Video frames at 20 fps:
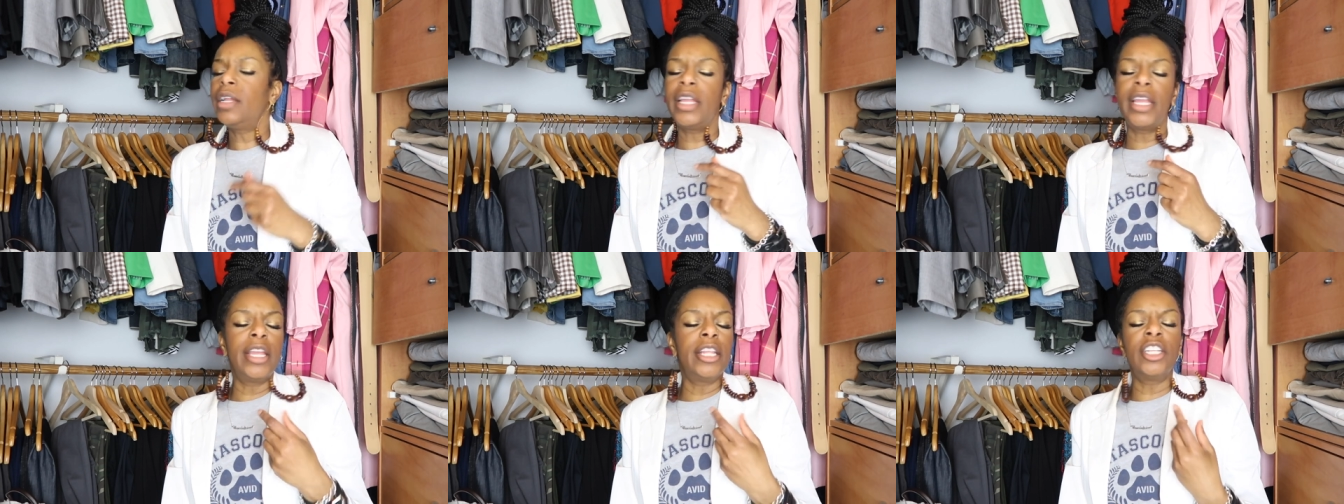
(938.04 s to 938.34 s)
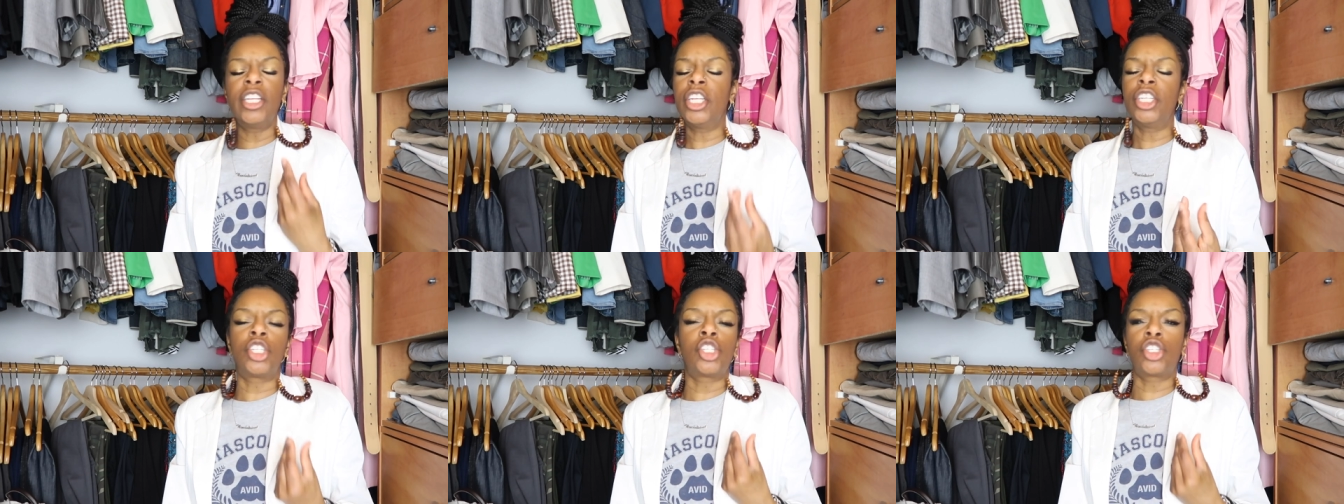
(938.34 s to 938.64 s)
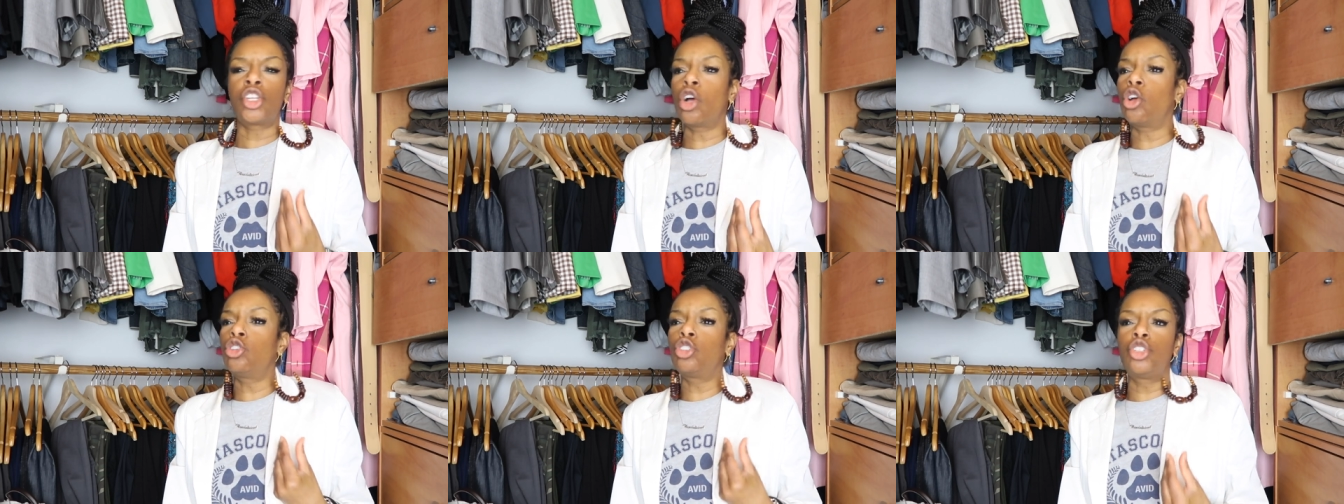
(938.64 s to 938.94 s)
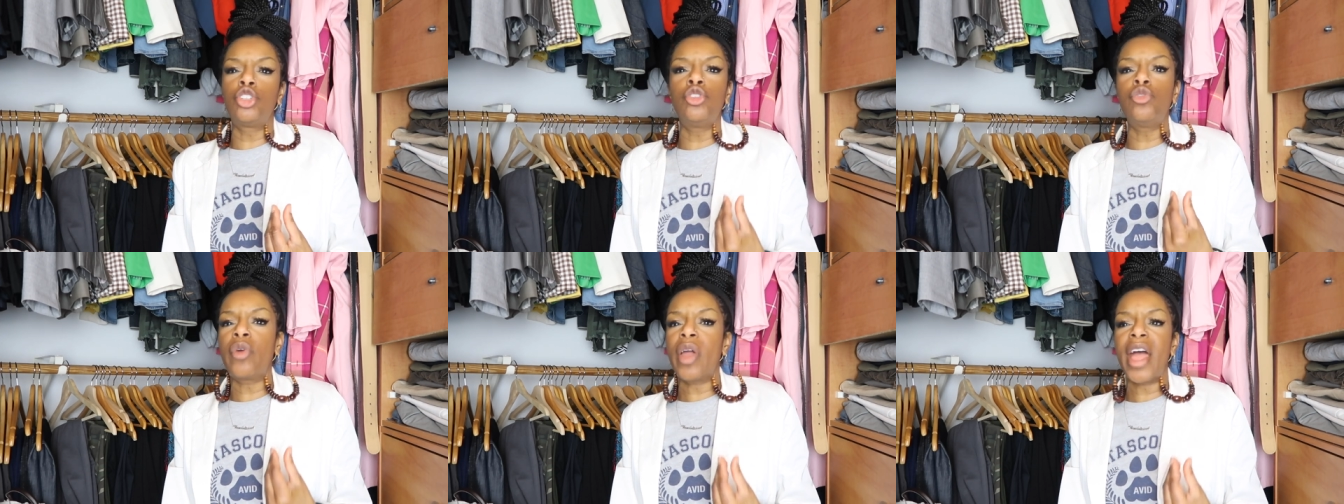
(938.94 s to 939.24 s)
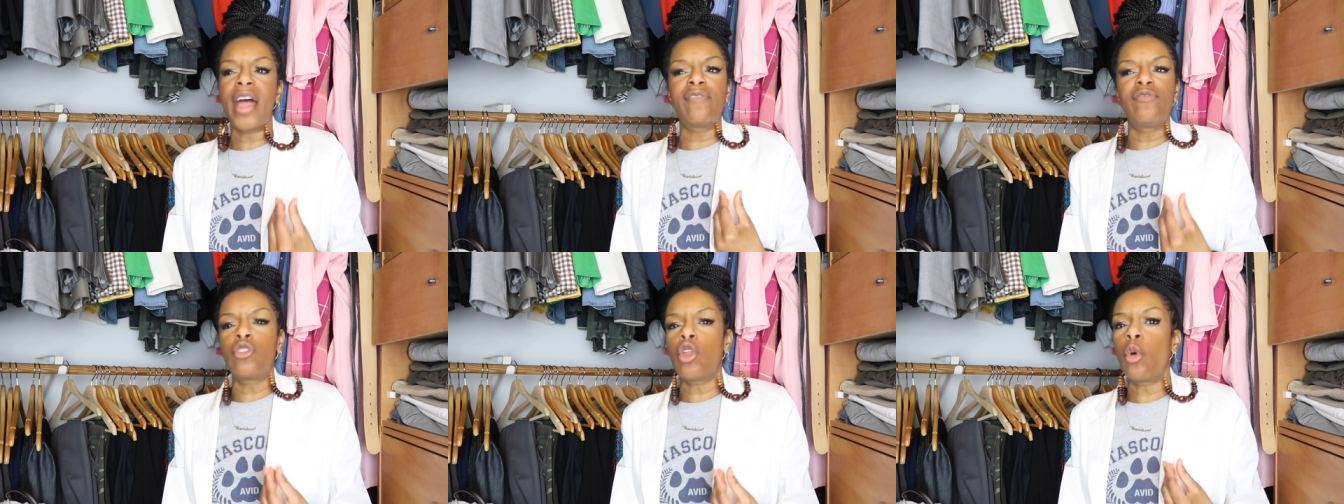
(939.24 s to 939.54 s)
it, it shows you
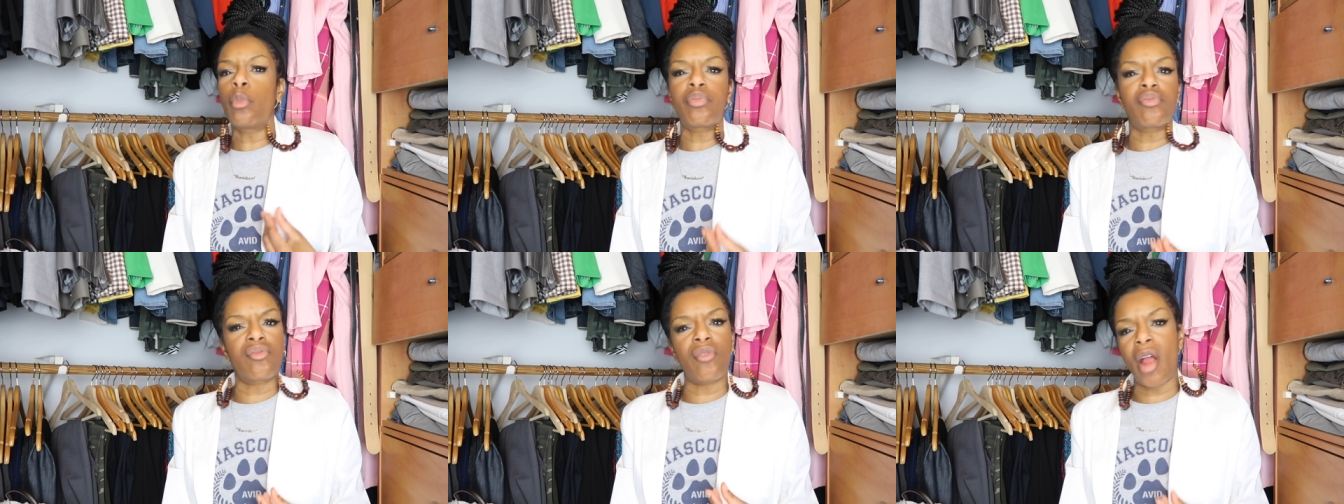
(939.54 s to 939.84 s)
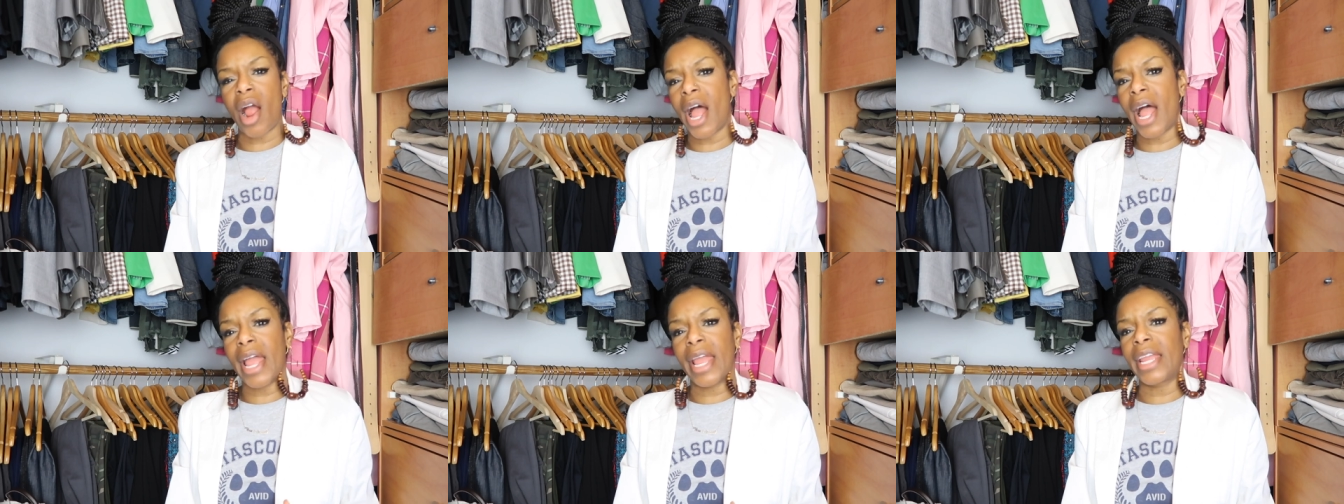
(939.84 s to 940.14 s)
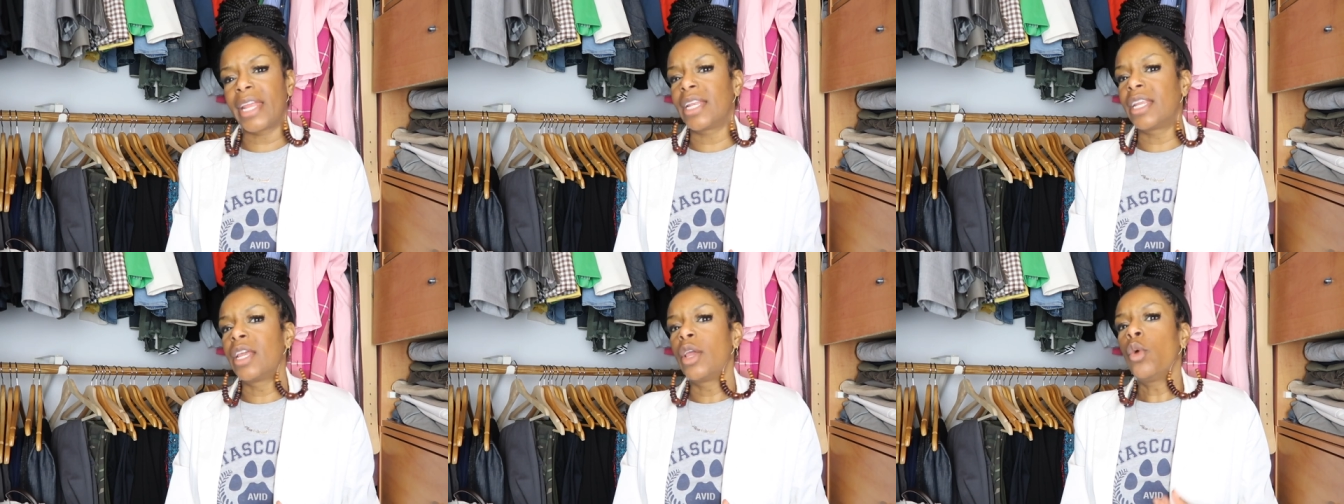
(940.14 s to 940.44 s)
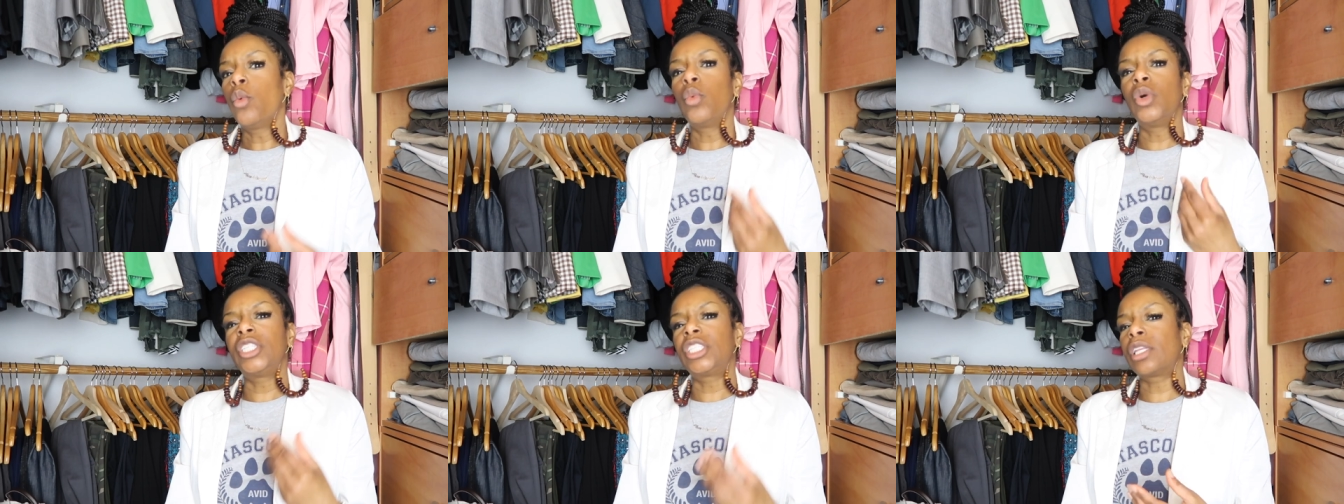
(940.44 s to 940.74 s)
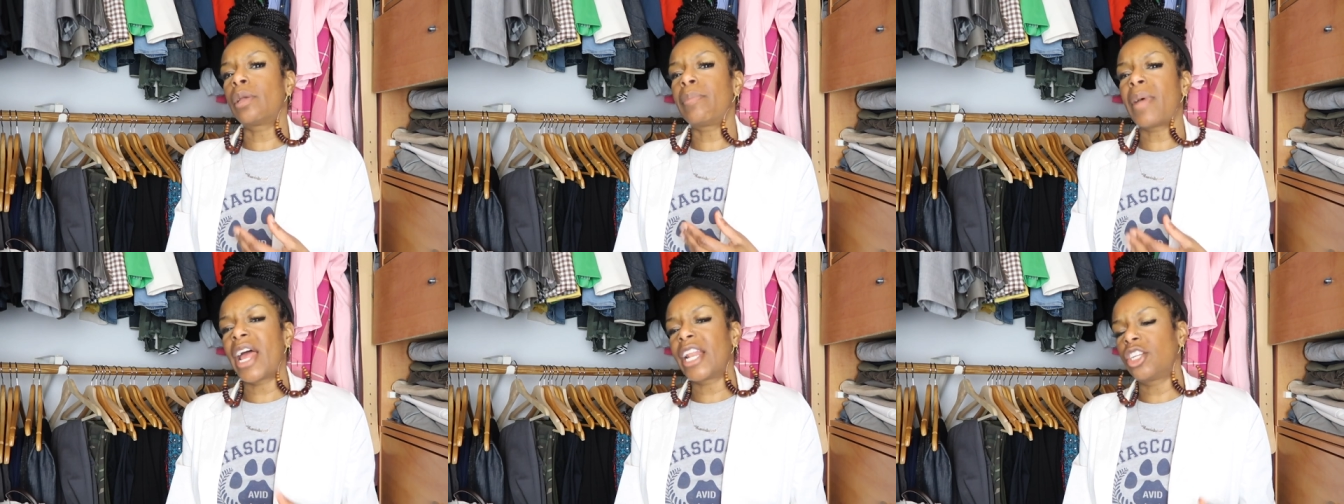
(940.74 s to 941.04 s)
have no pride when
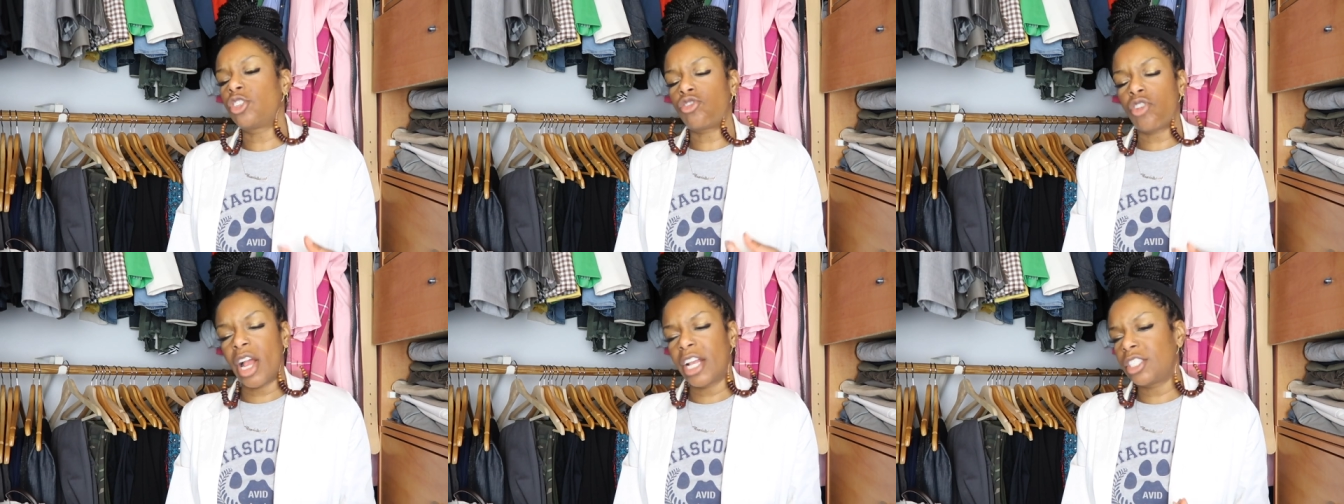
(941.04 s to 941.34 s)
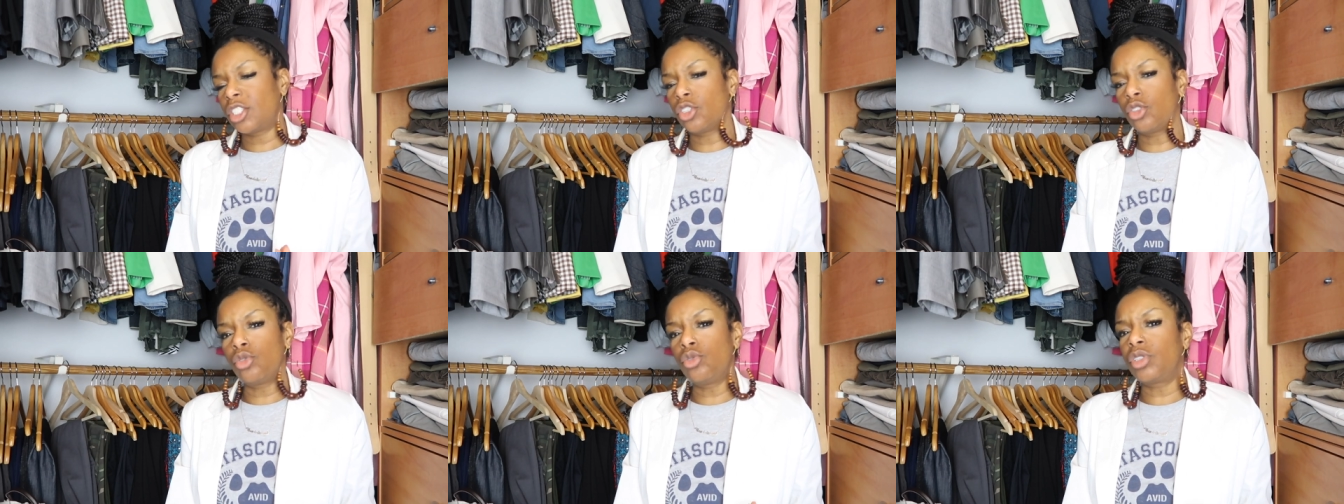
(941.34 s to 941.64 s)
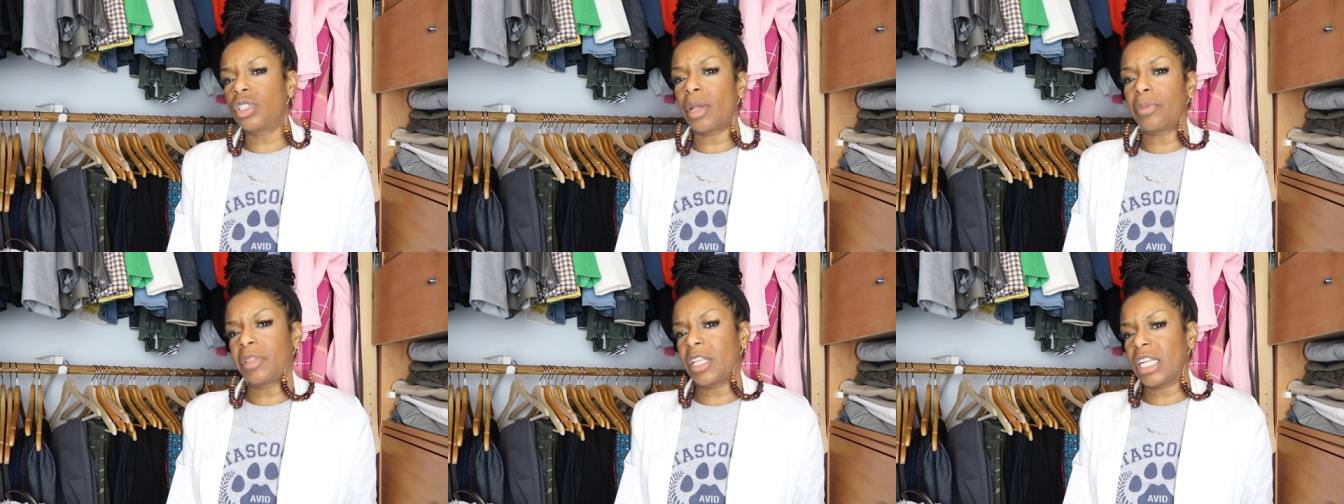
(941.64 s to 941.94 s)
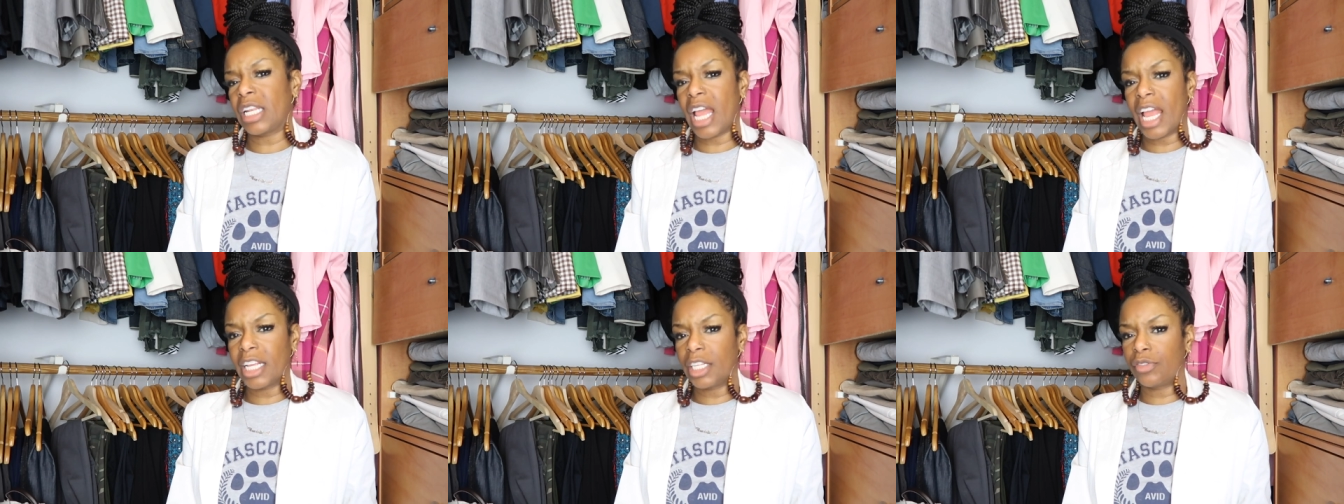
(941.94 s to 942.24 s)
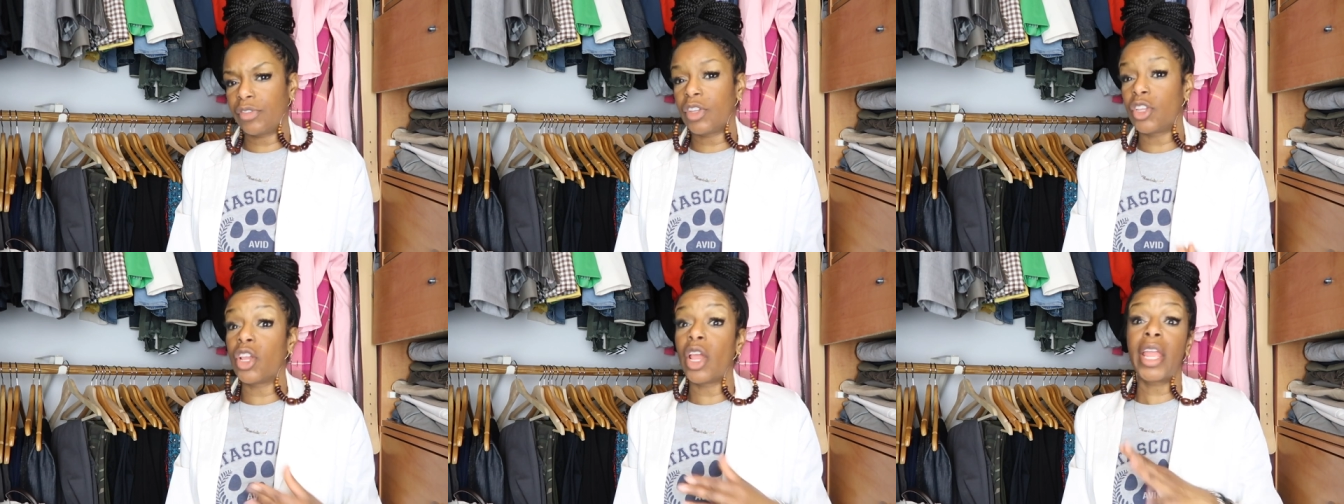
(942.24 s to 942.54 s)
somebody tries to do something
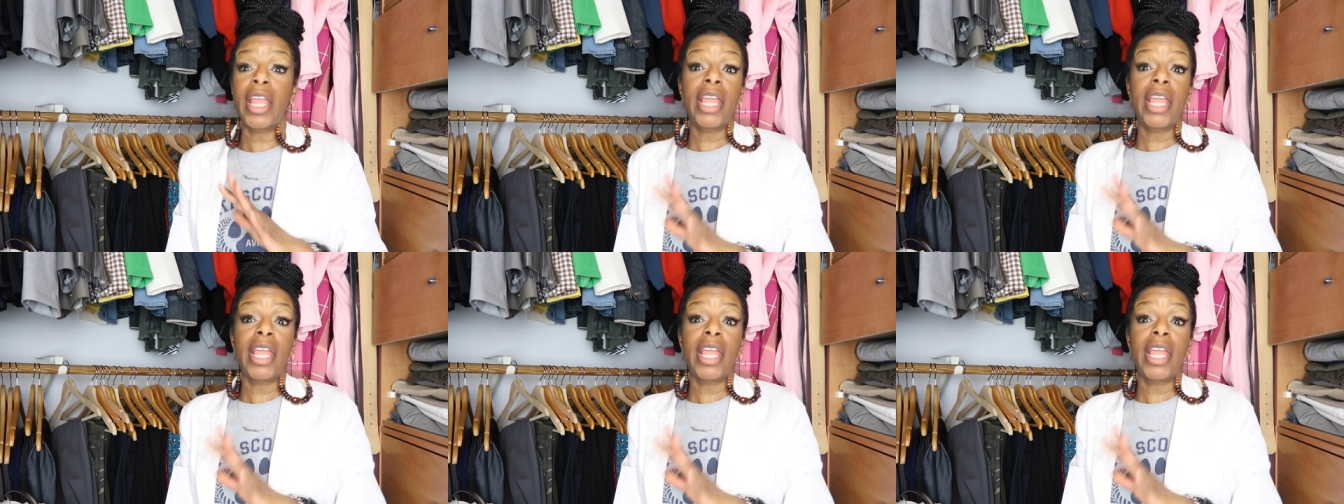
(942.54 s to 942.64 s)
nice for you.